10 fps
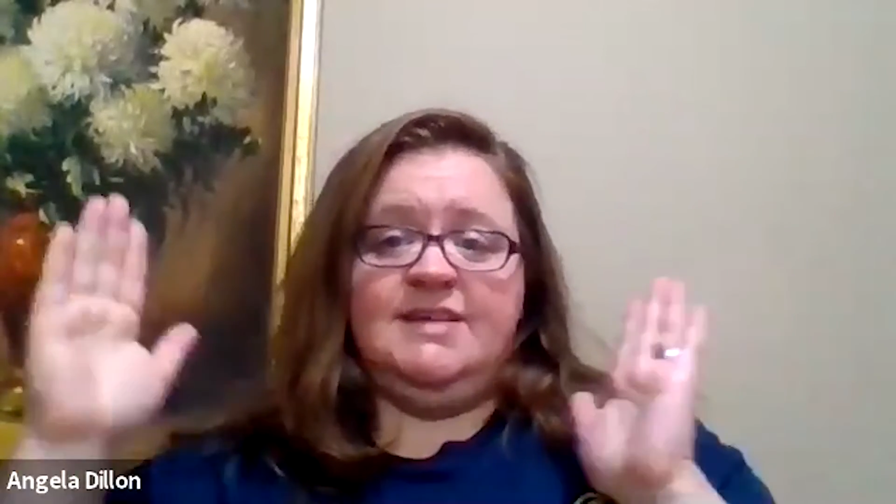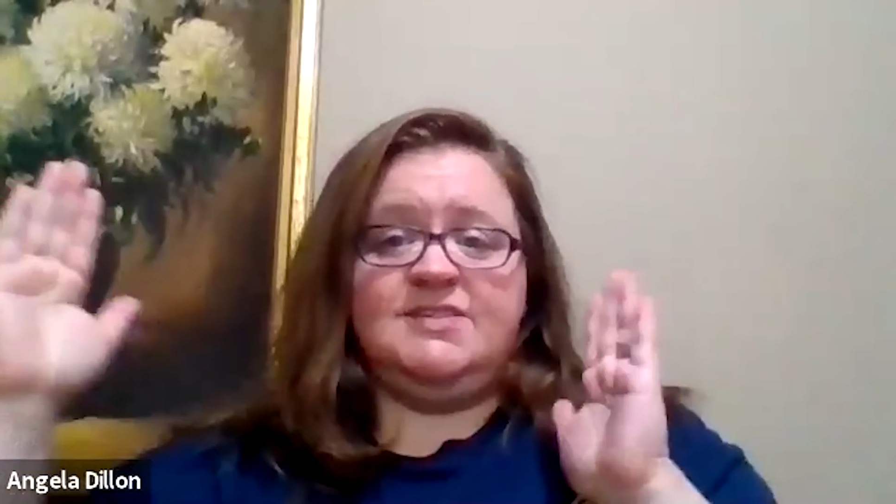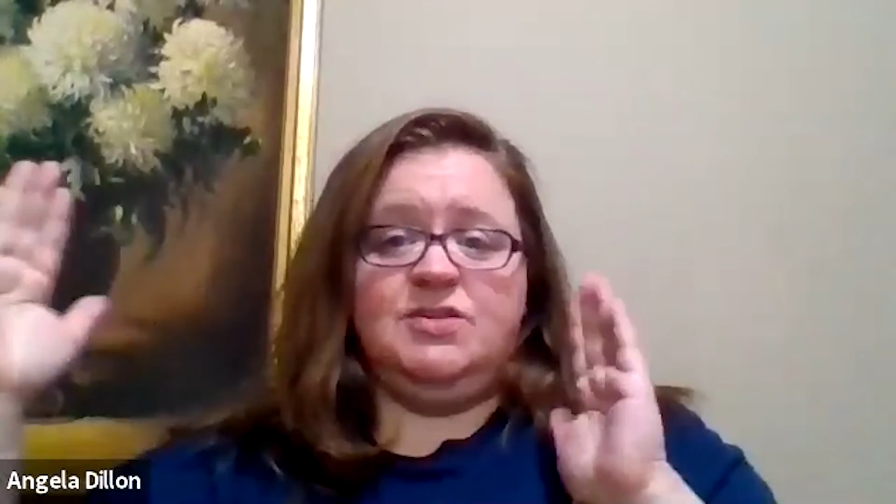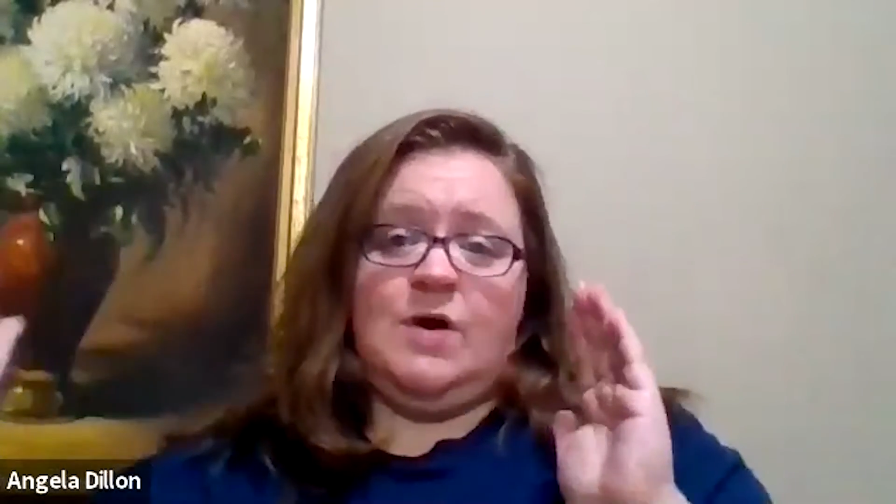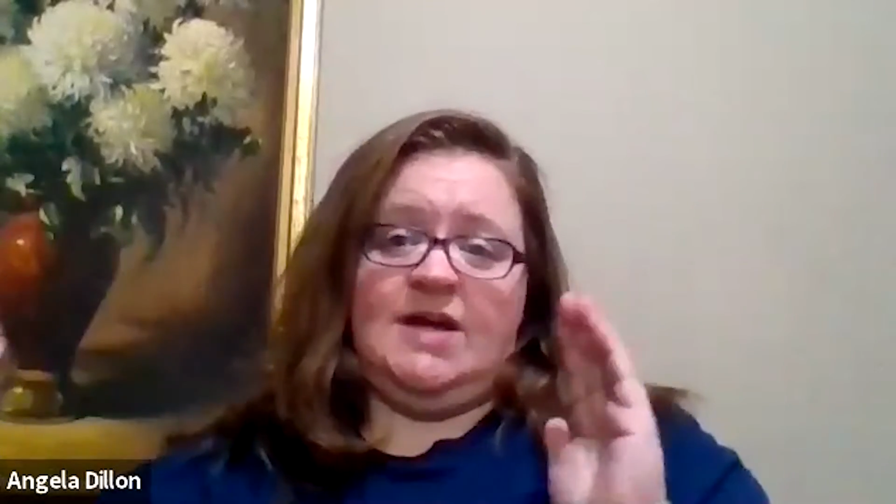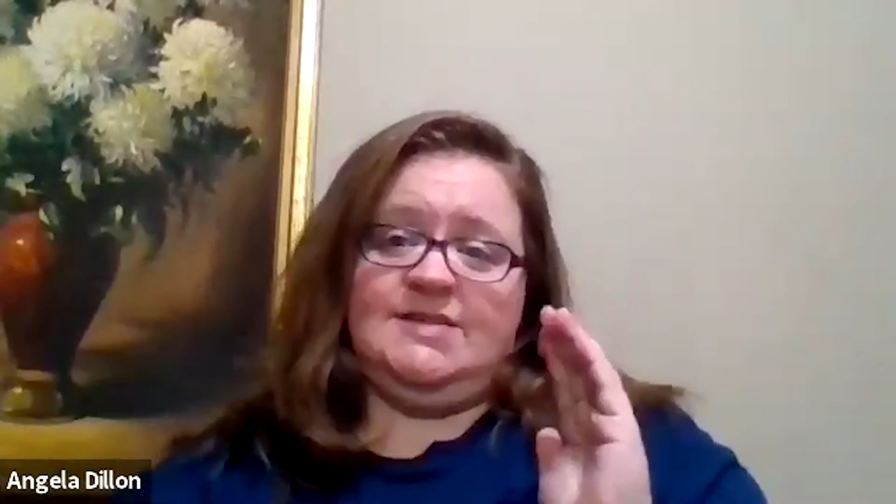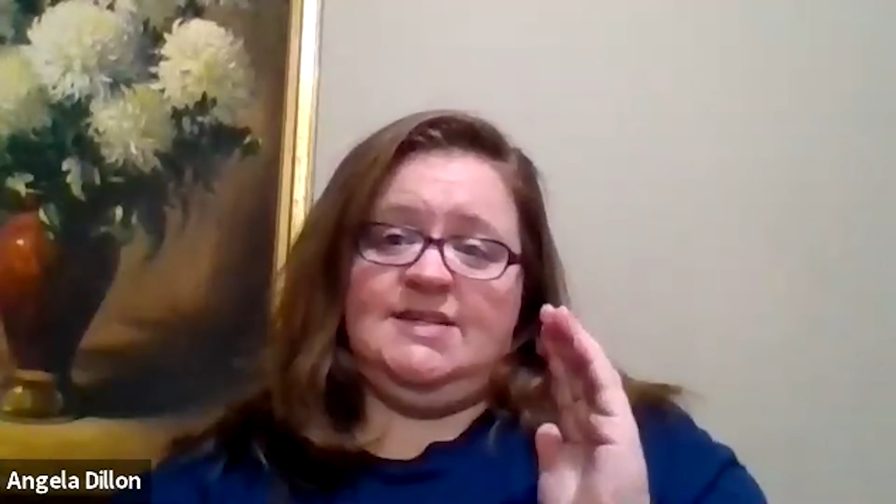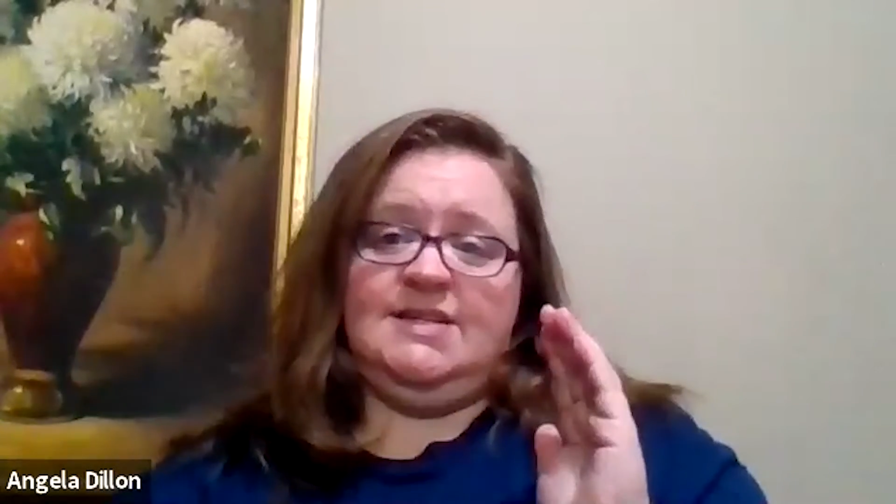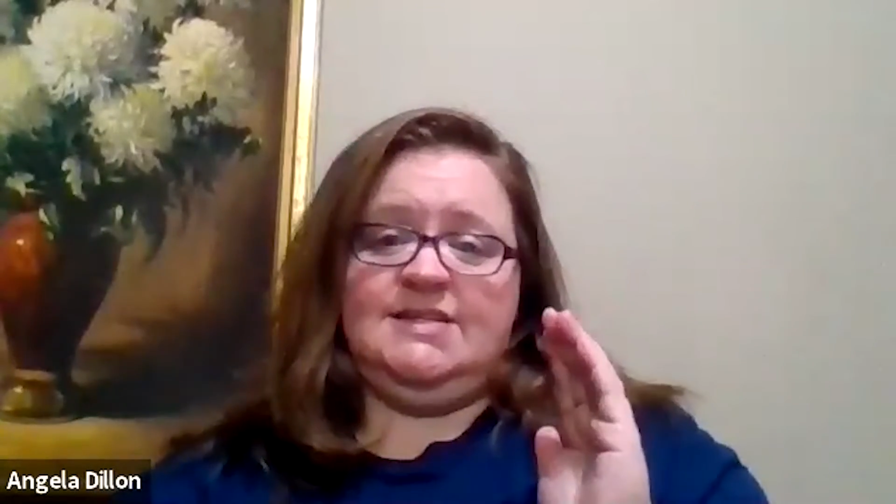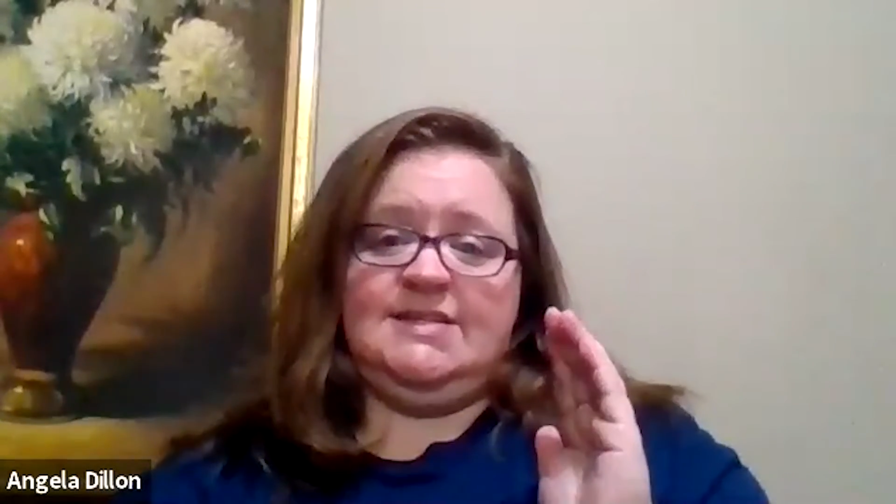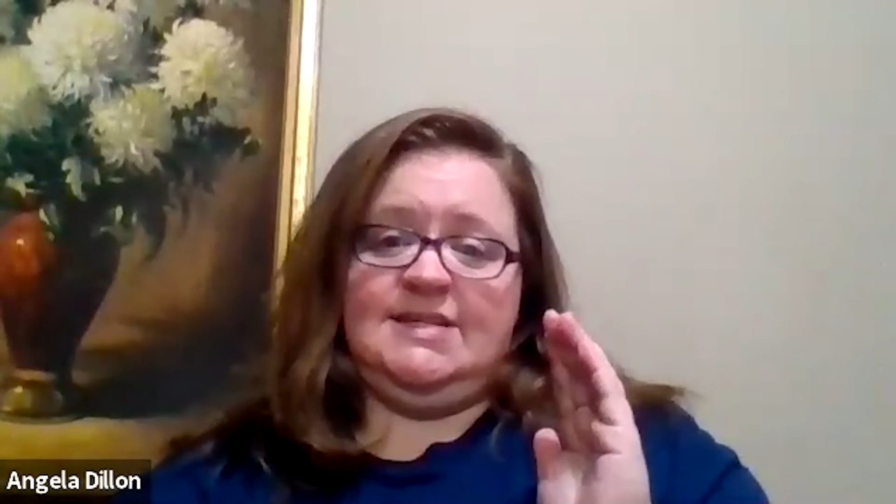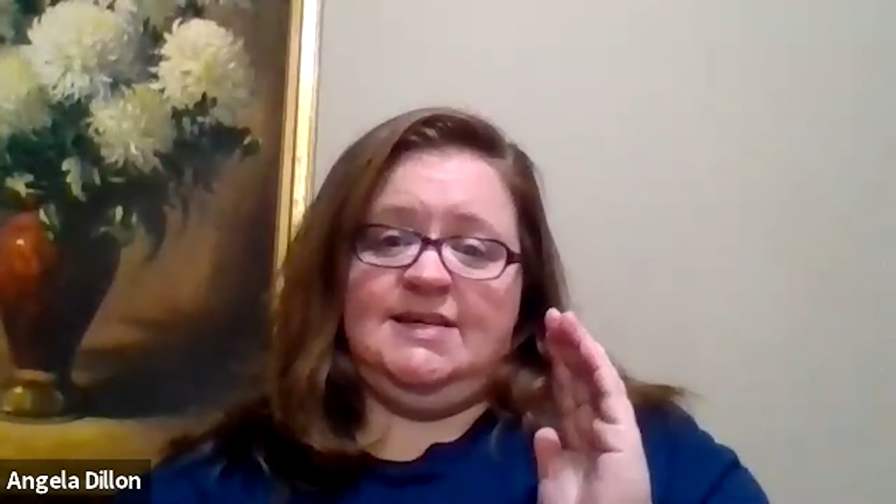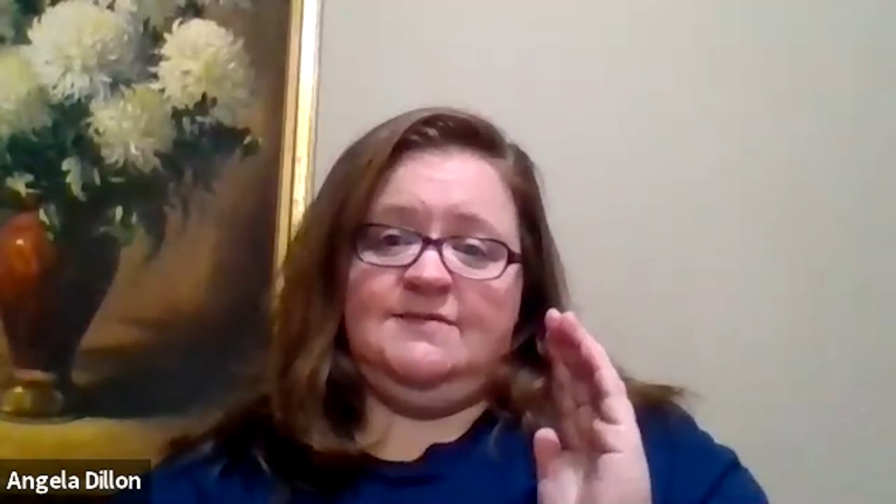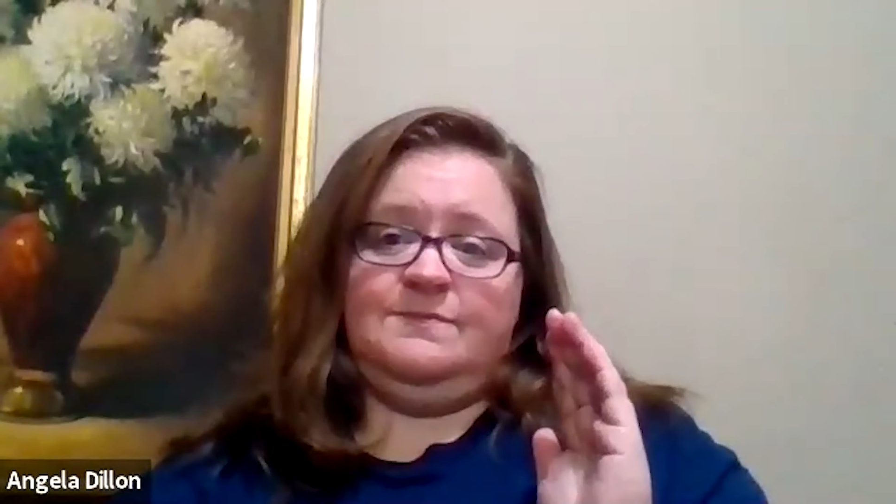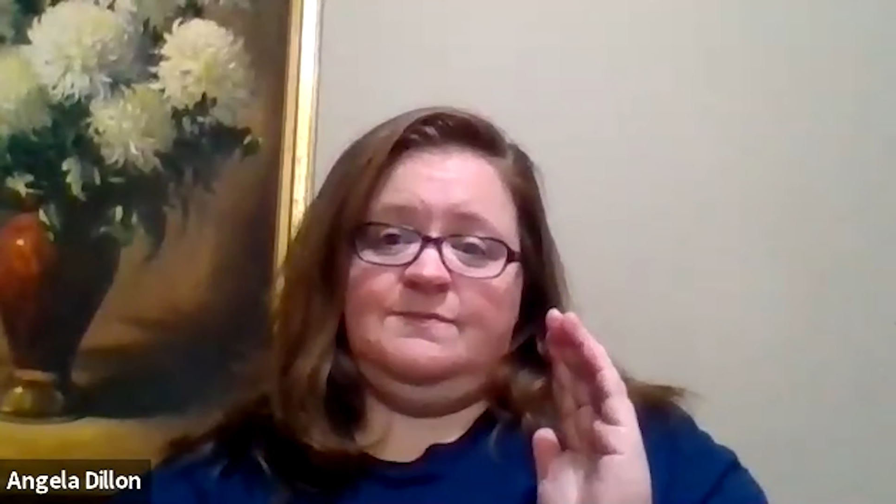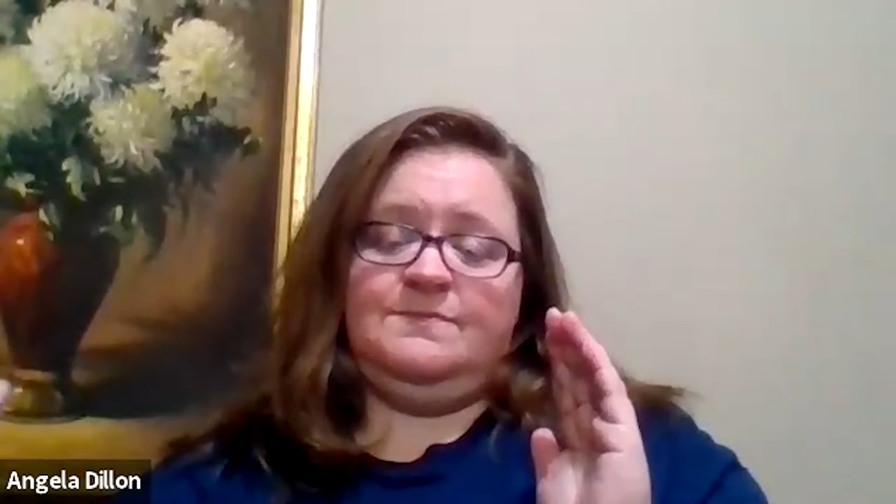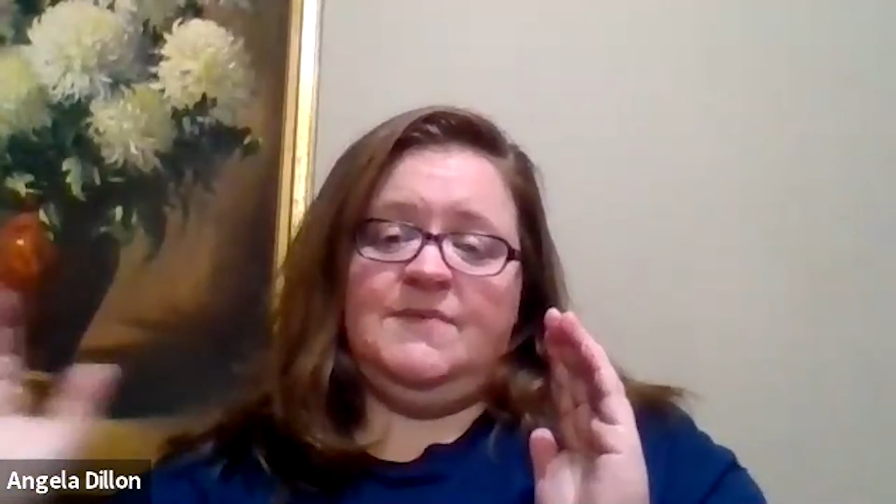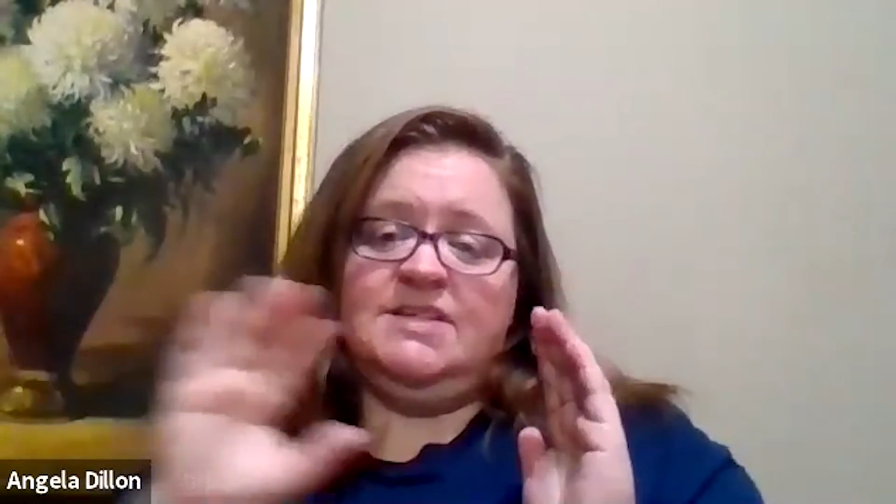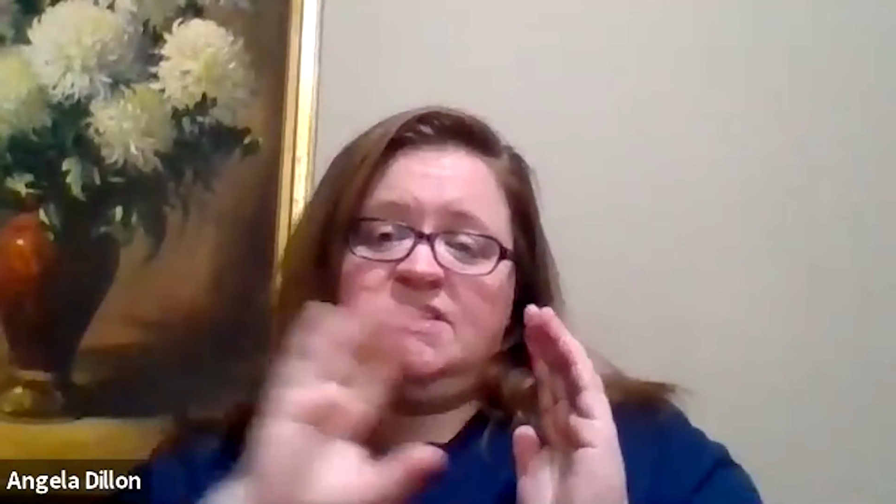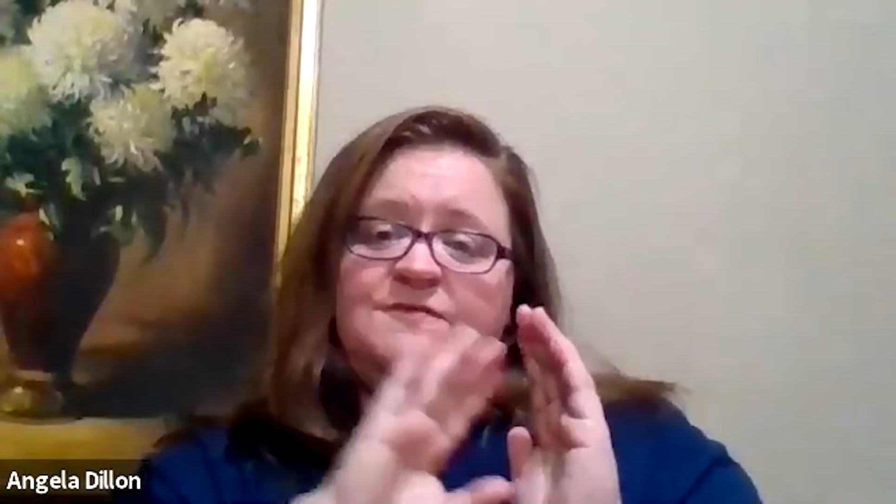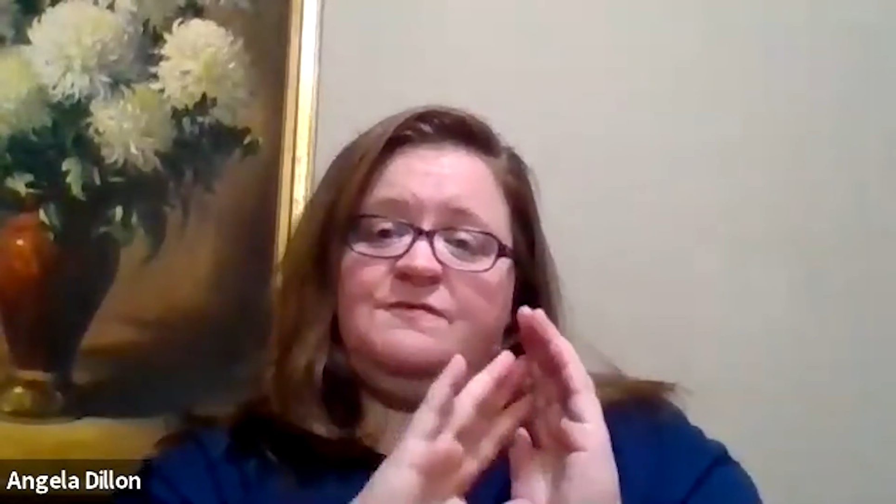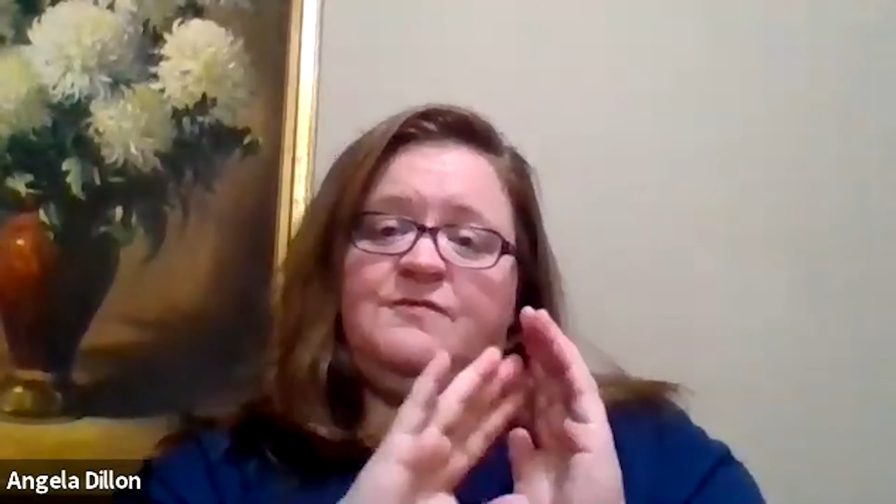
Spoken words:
is the residency. It's